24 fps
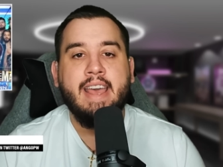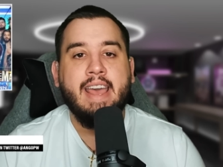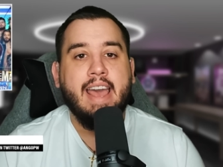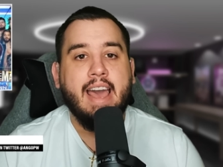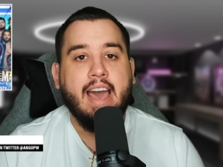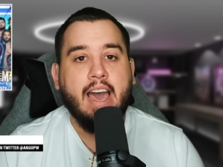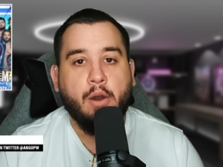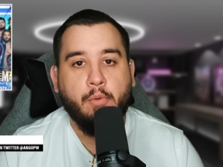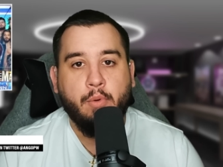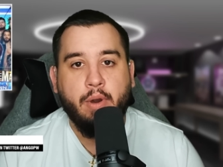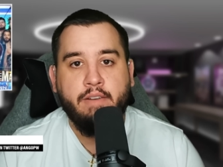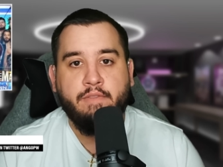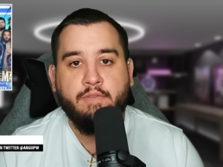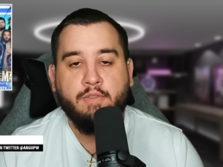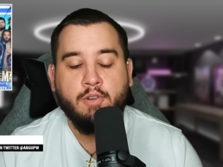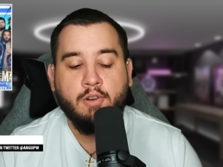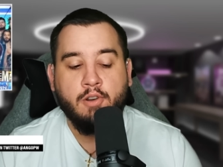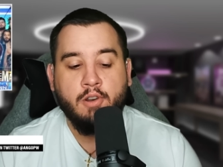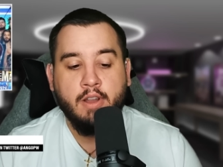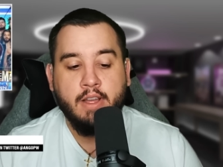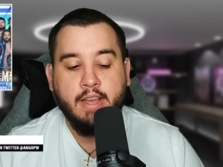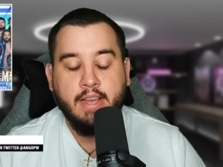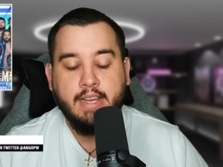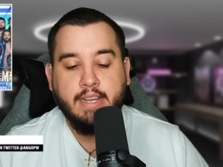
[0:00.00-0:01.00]

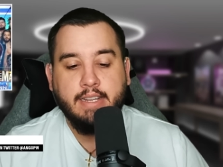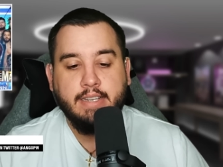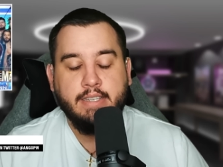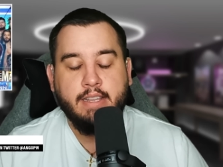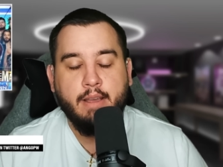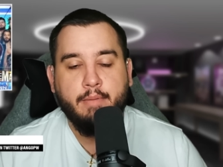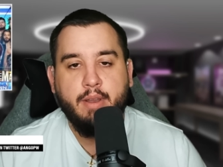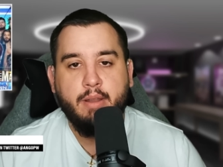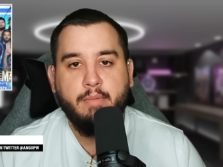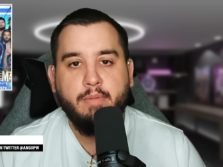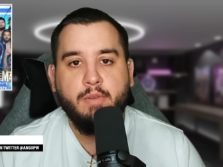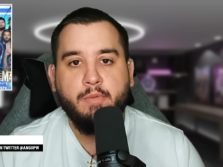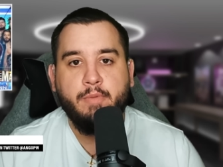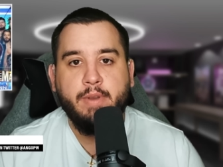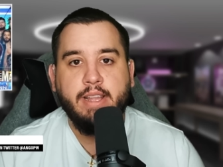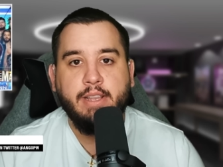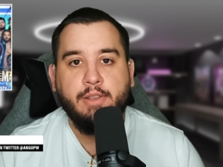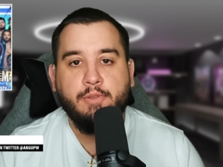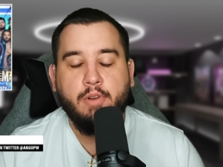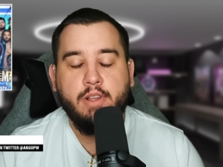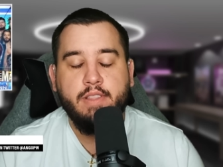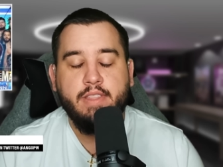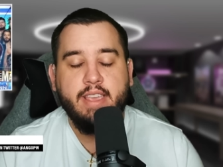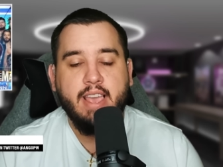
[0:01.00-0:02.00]
However, WWE
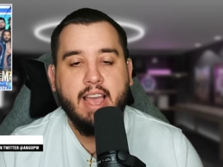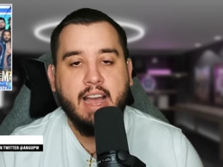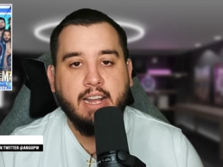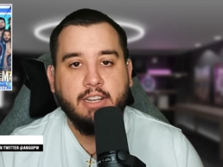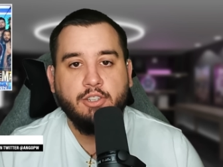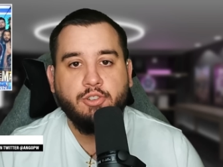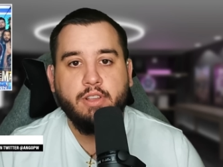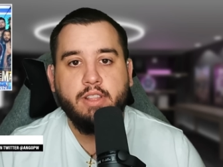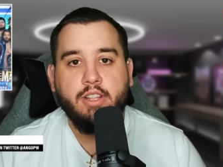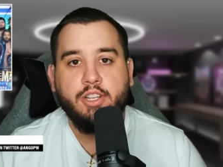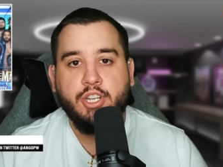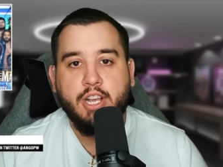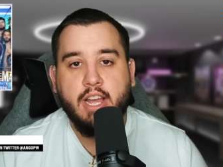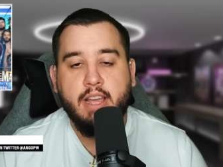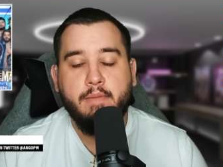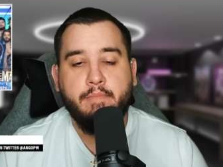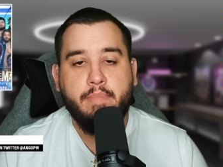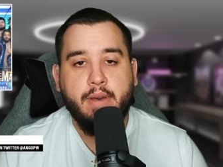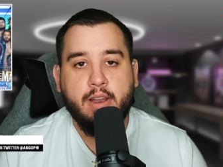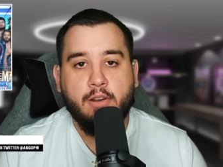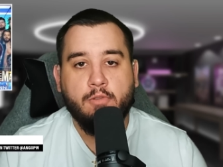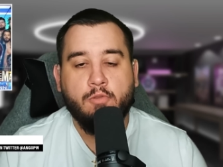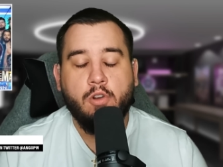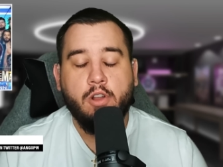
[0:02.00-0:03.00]
doing the Andre the Giant
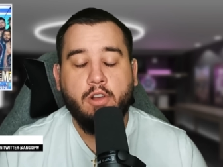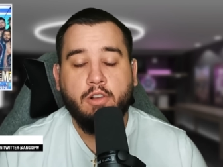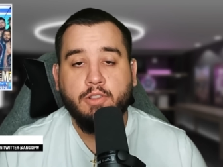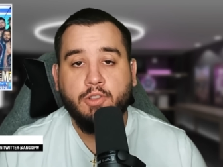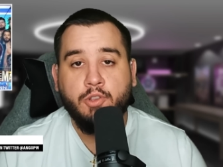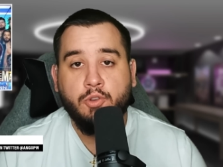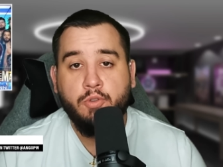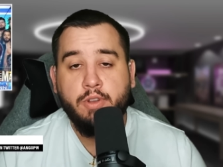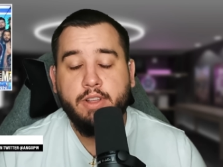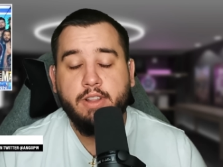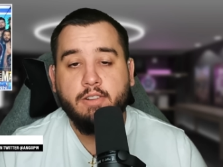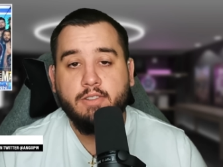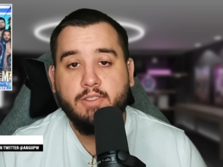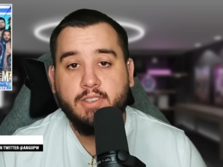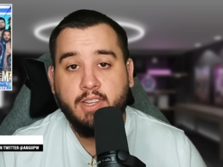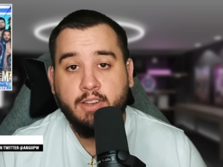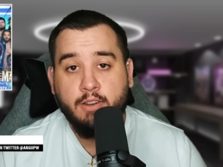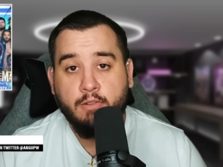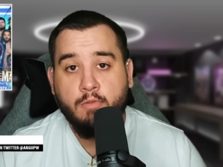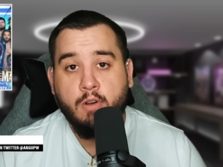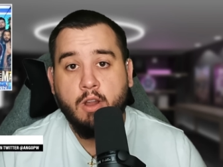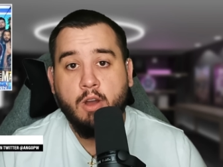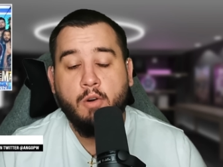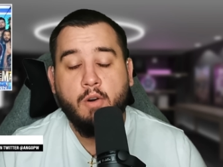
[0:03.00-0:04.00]
Battle Royal 2 years in a
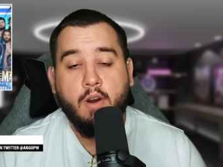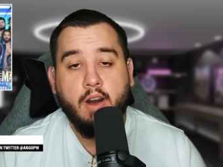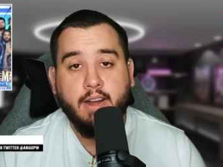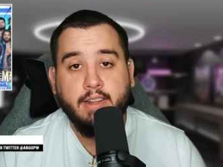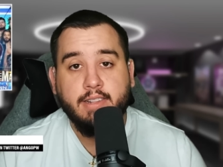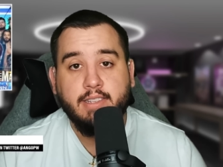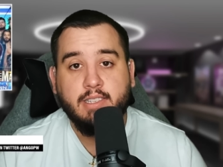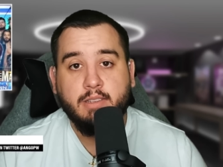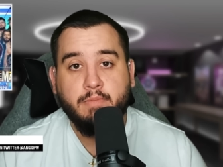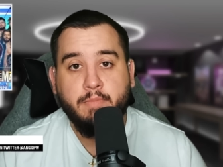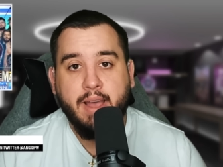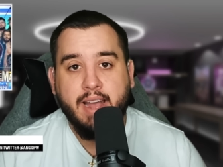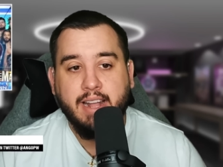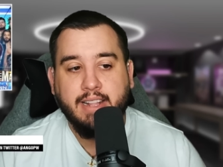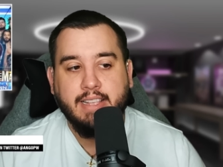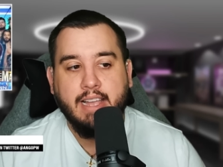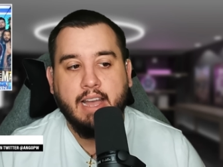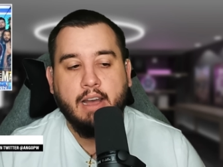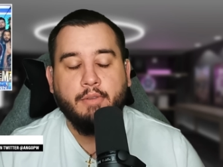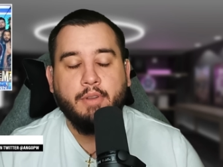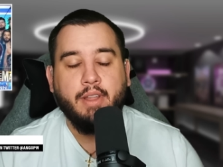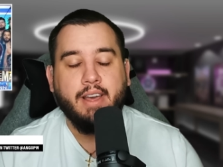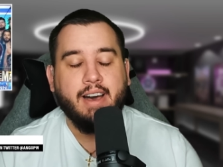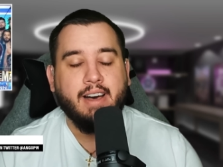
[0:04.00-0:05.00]
row on
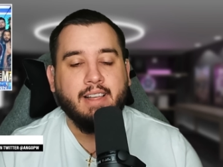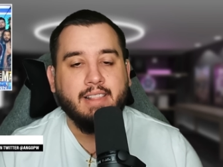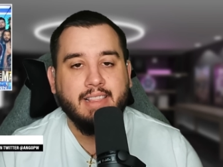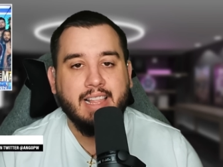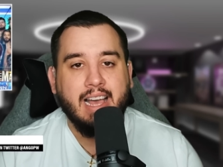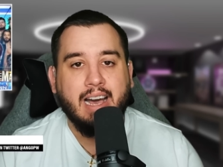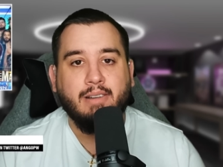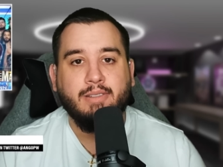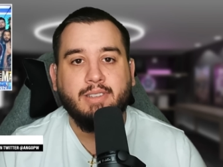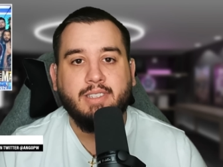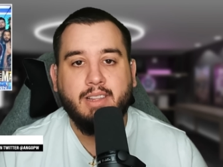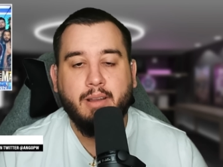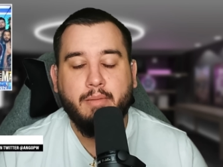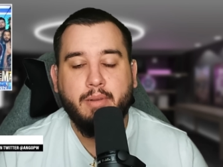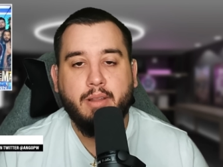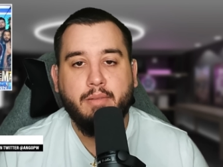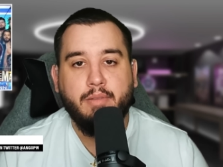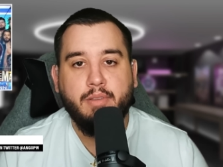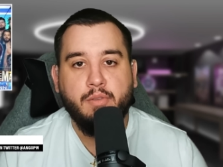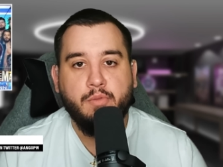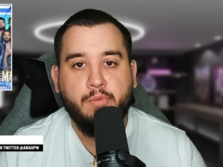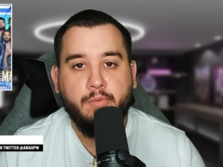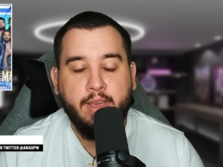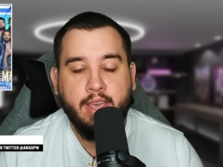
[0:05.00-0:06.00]
SmackDown allows
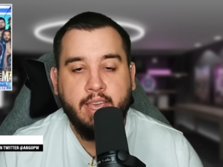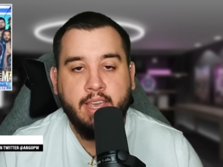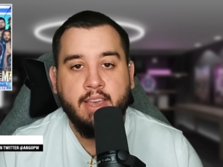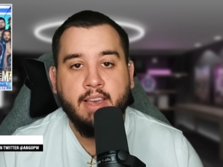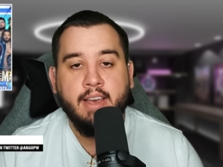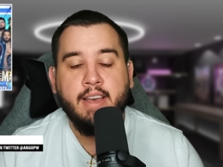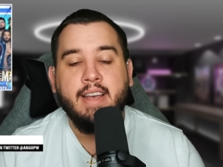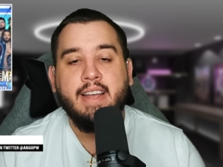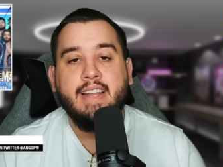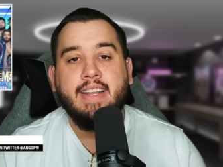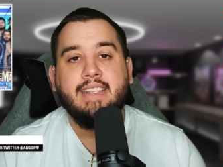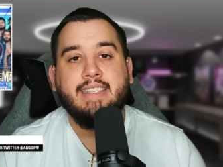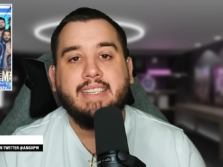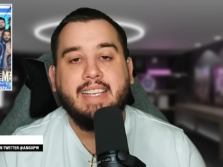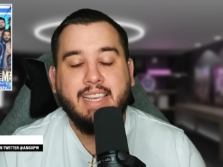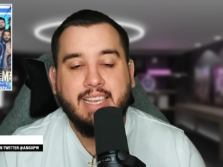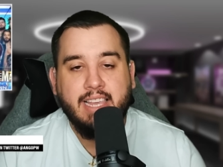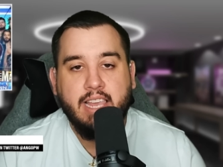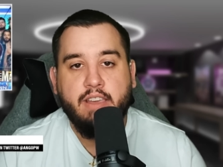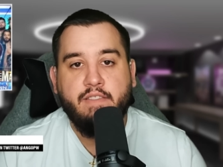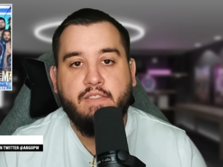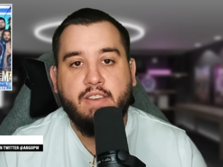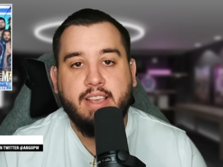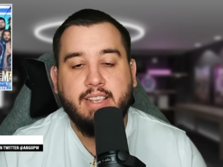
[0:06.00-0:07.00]
WWE to
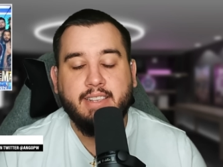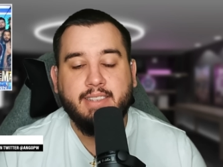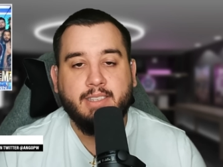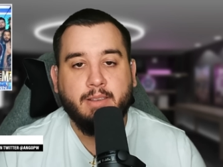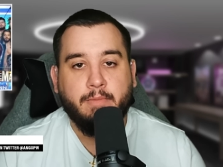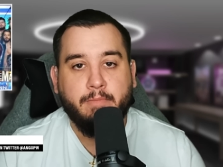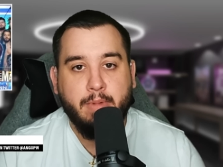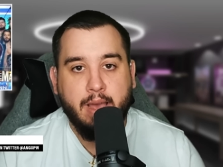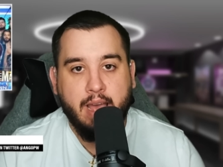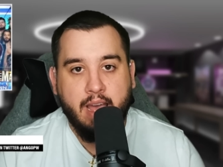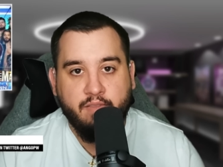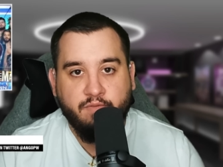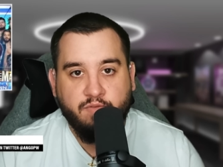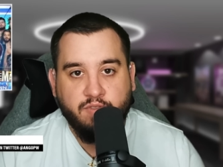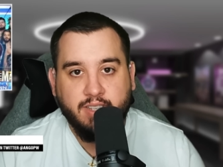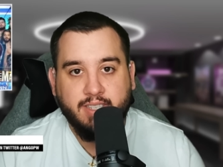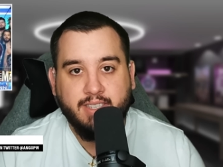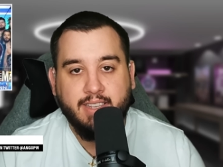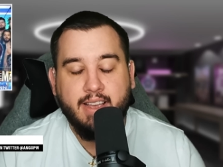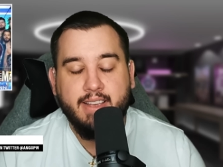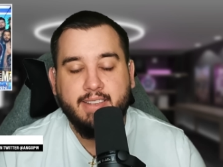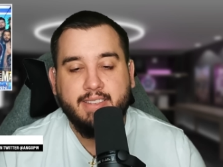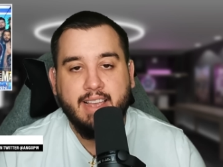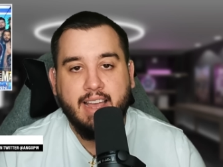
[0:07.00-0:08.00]
give it some
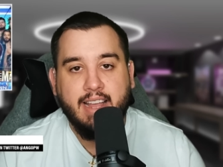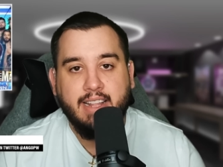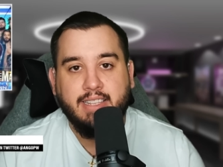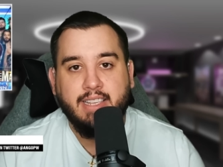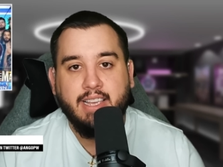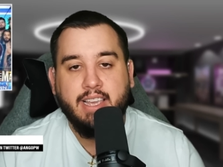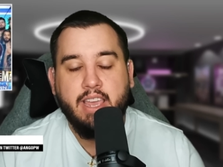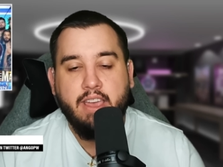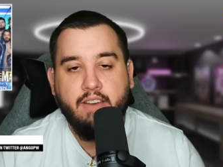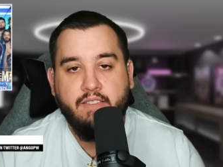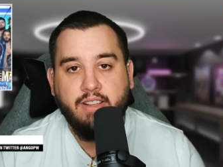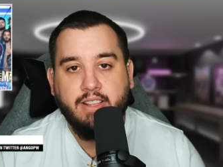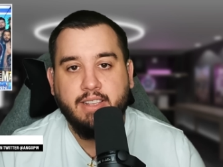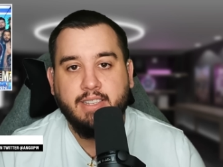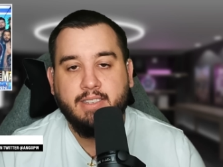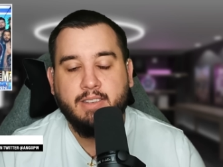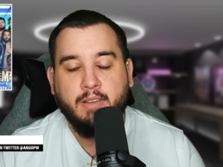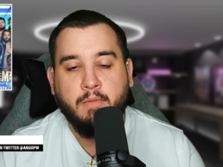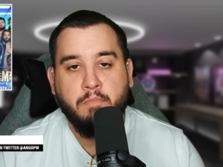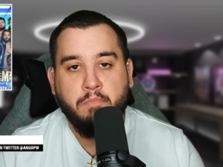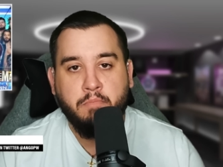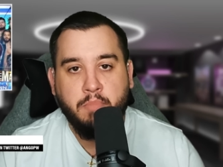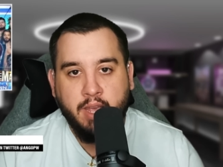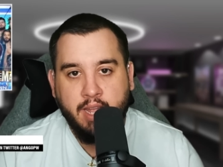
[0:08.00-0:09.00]
emphasis and to give it
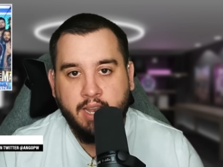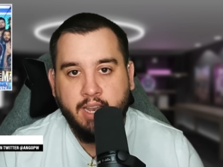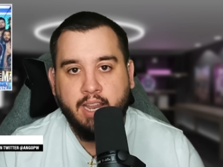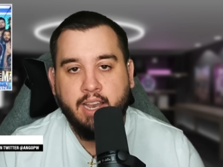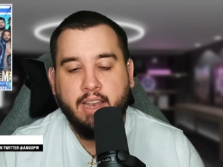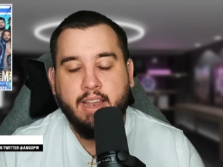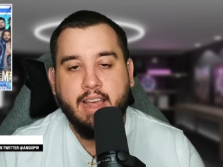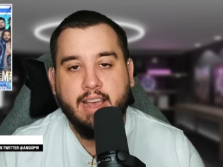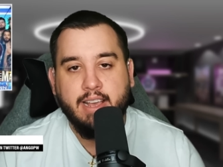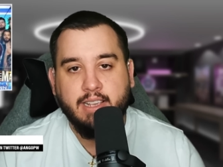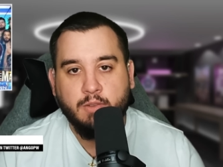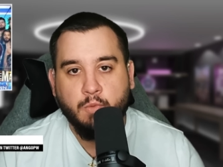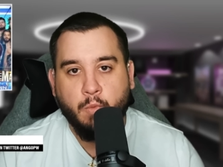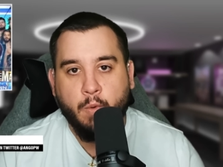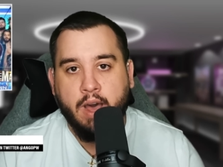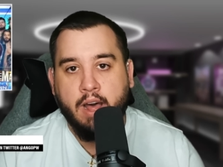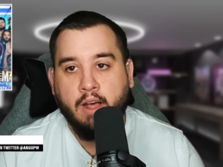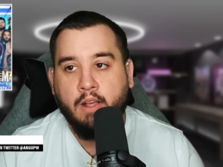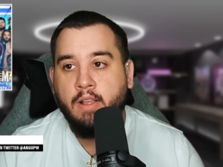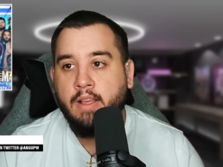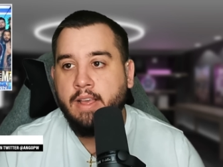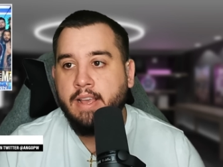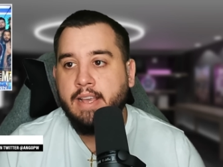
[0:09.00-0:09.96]
some meaning as well.